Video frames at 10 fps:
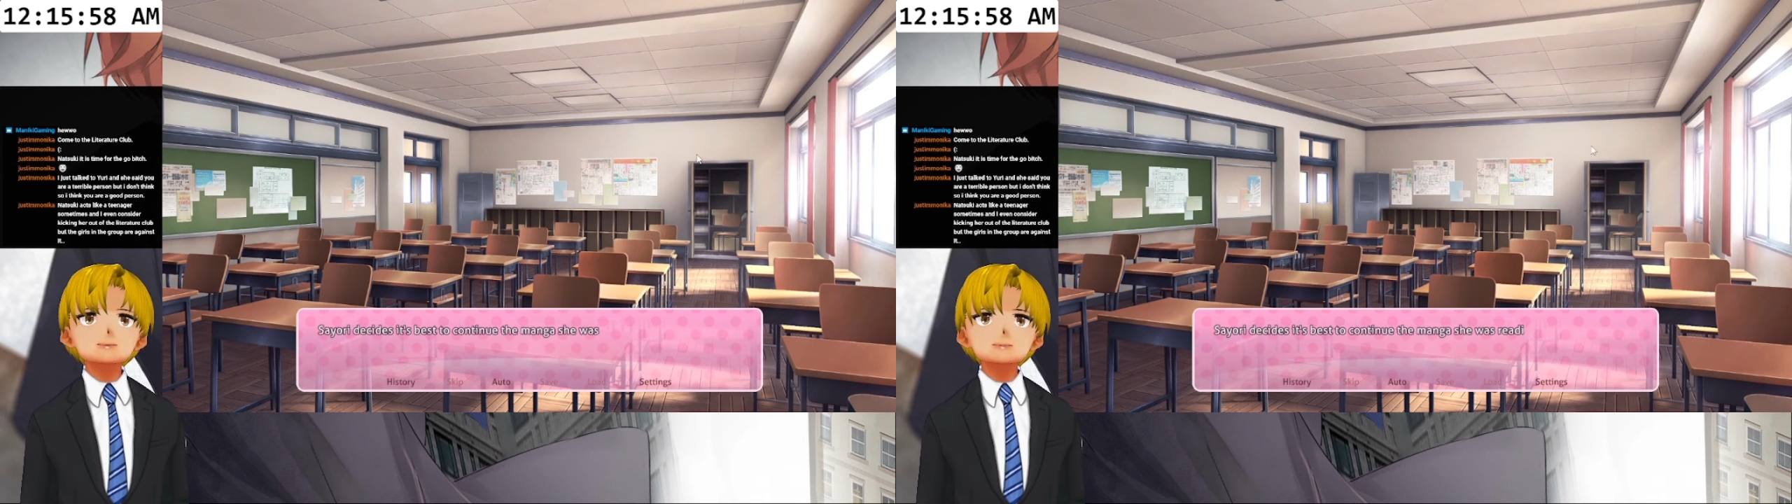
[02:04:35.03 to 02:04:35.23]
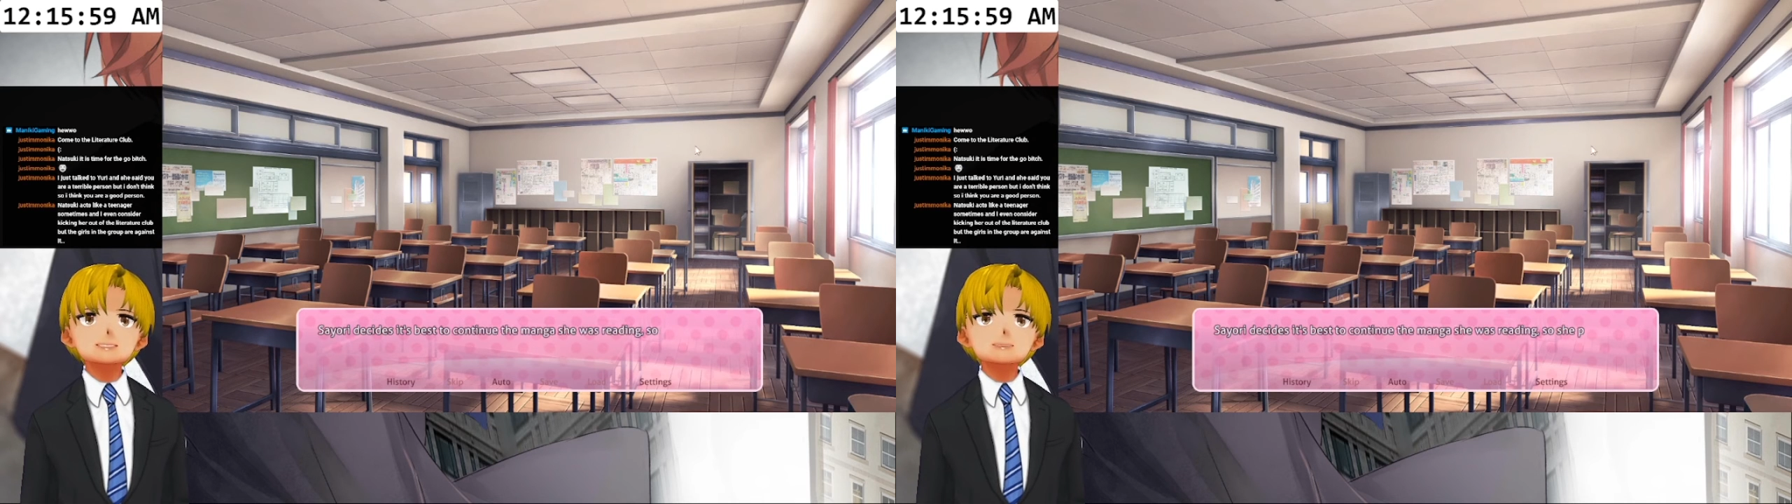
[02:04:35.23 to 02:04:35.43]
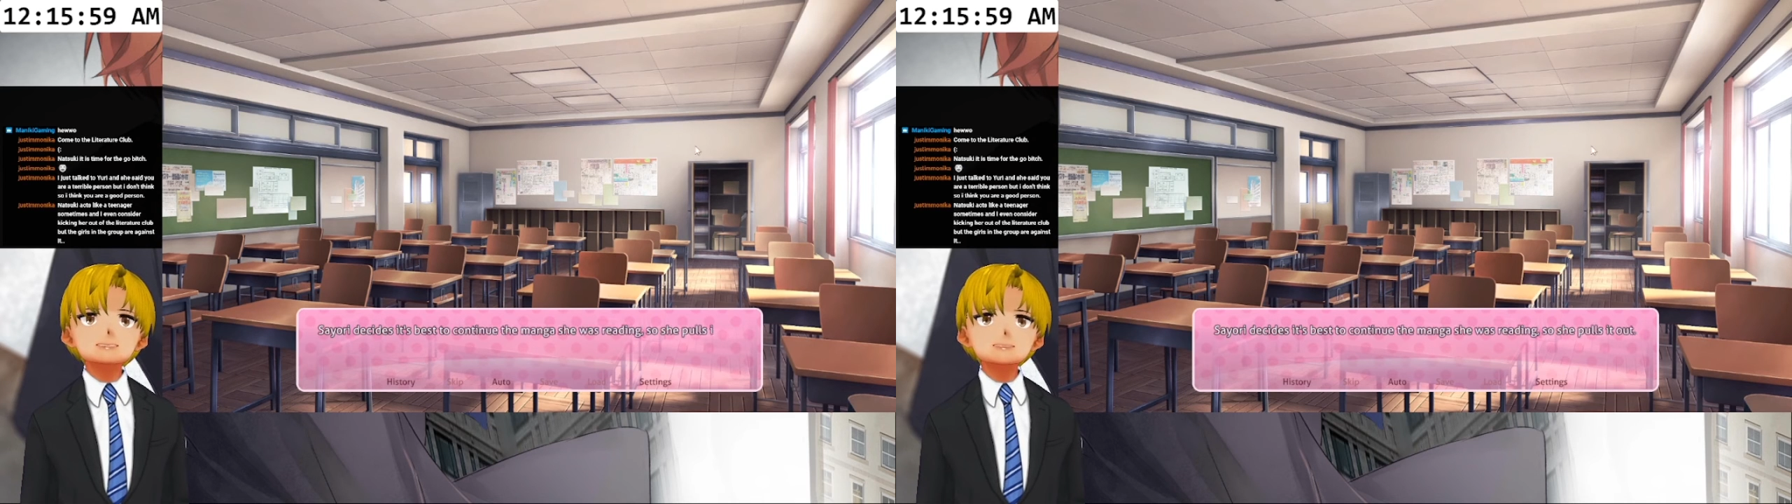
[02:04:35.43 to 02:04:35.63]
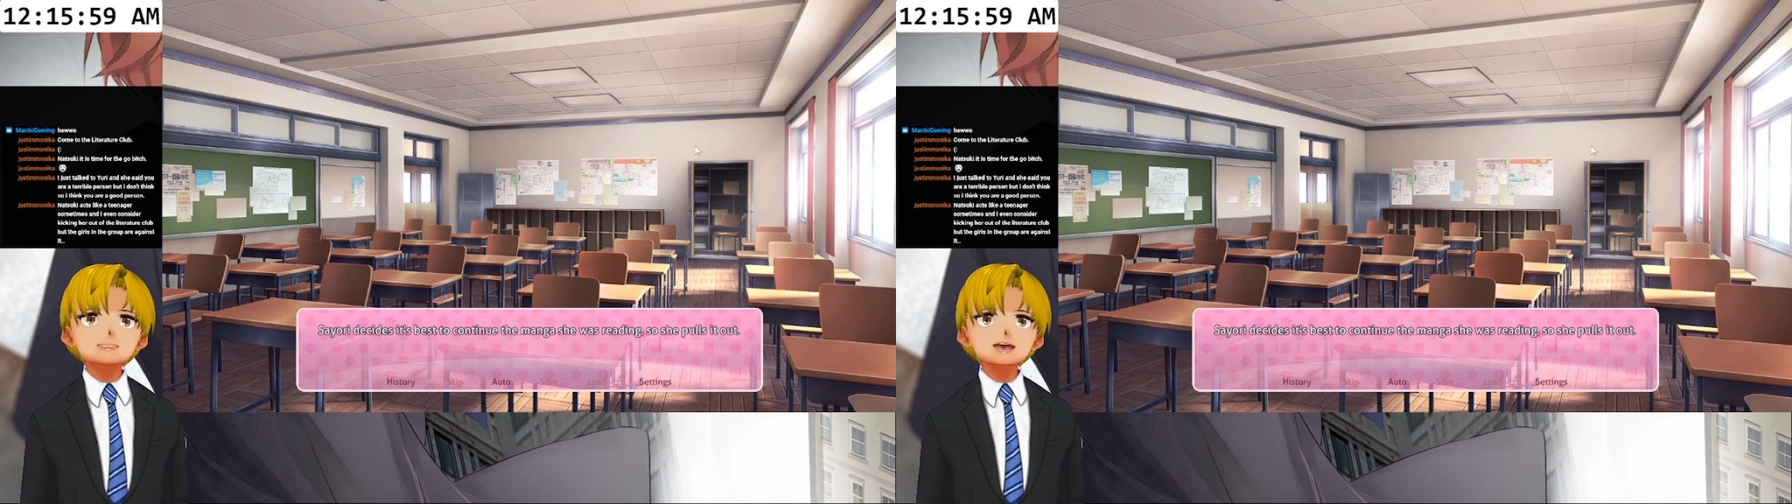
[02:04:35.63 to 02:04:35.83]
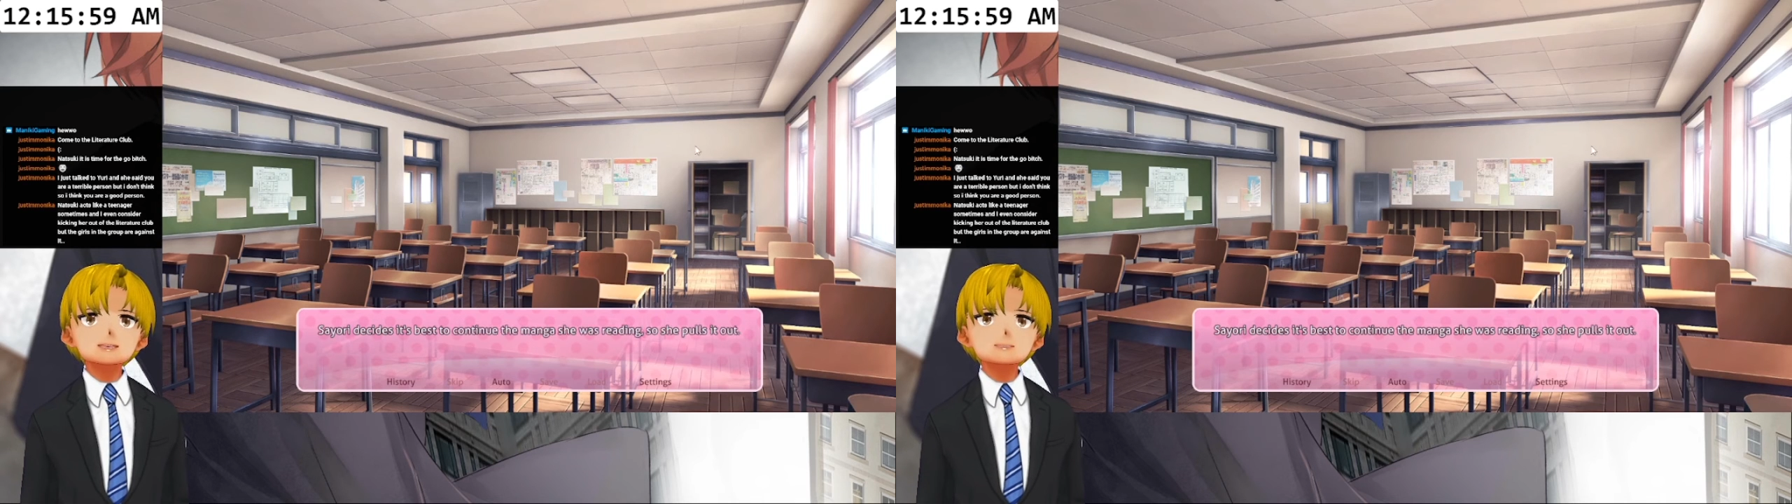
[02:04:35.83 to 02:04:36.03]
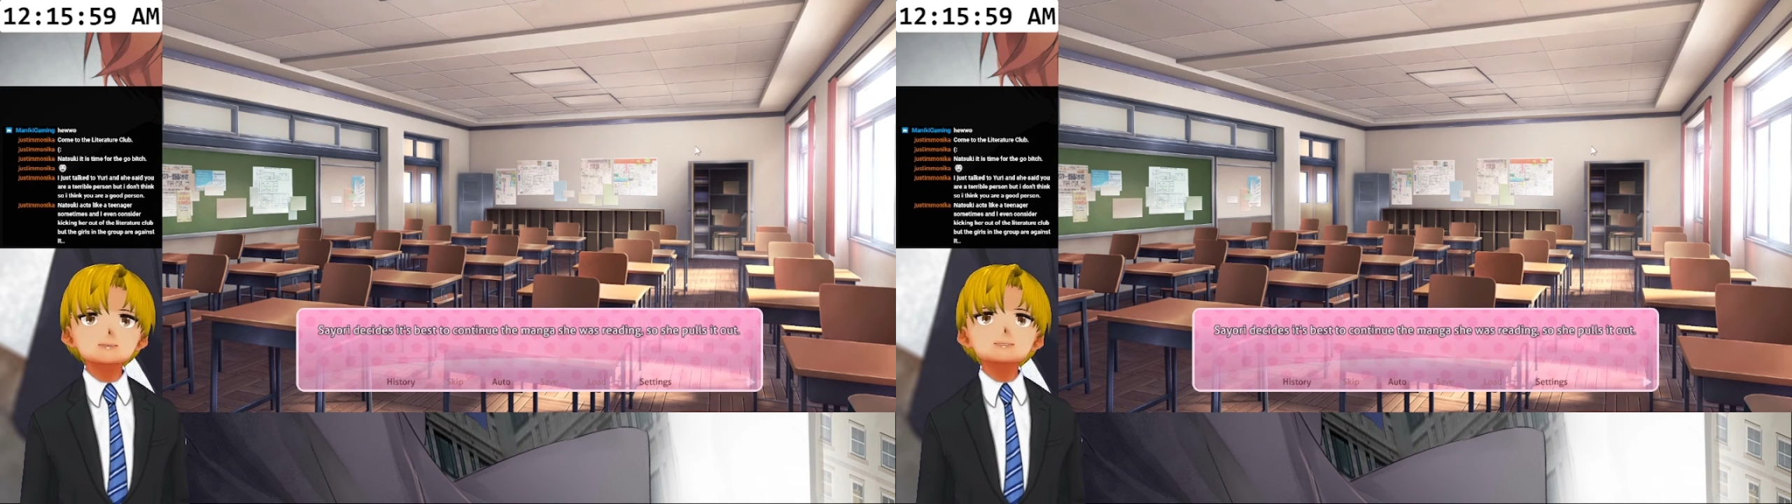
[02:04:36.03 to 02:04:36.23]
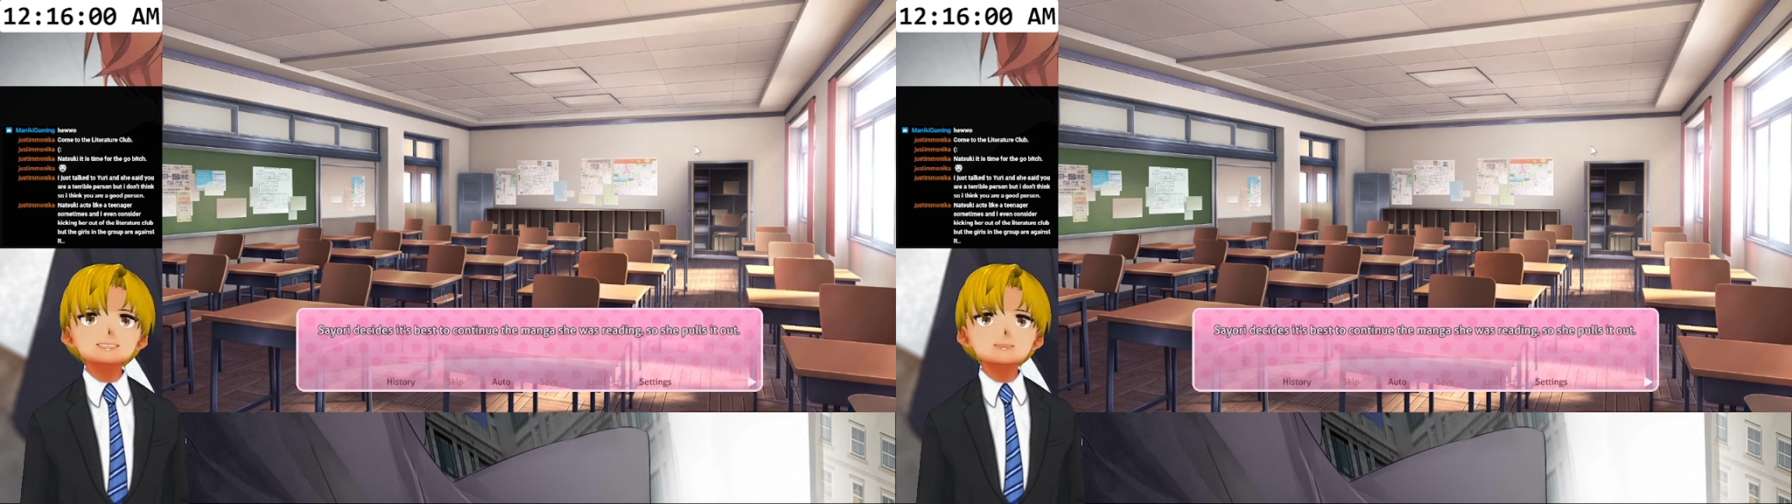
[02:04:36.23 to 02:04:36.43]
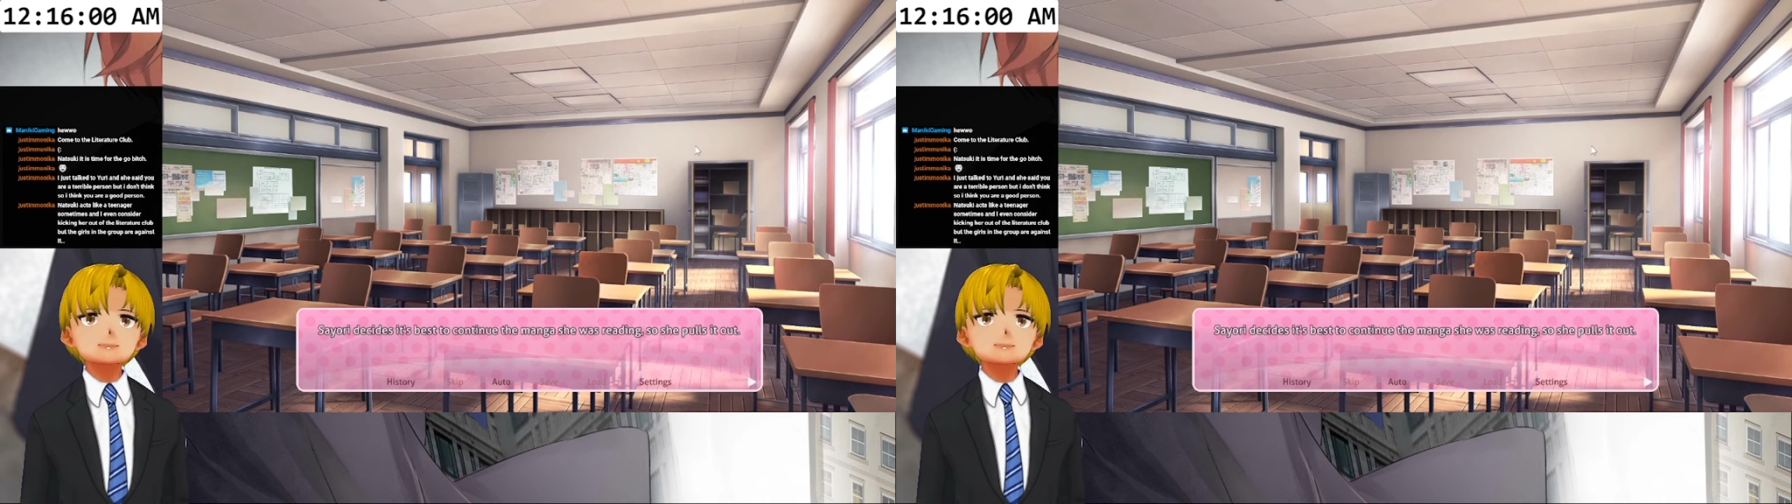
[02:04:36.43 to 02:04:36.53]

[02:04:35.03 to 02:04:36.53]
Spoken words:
Sayori decides it's best to